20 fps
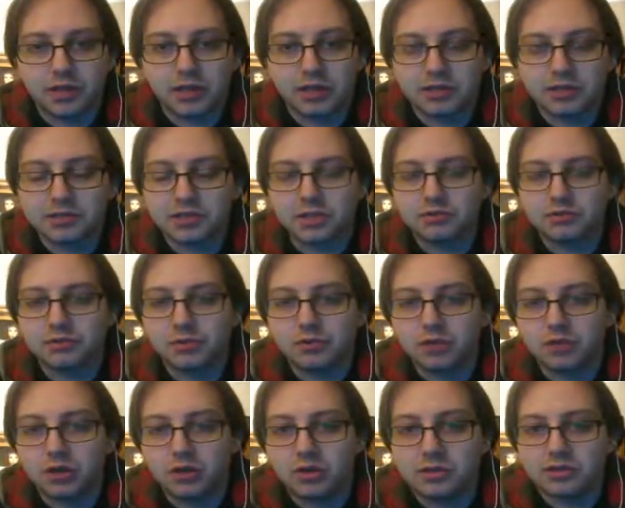and this comes from
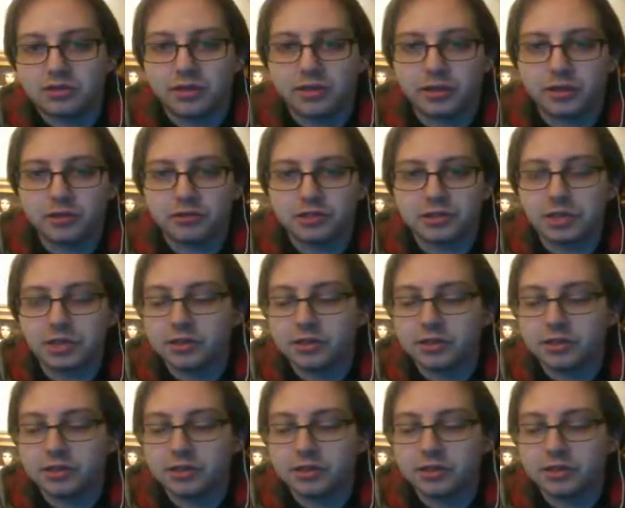the Austin Aries.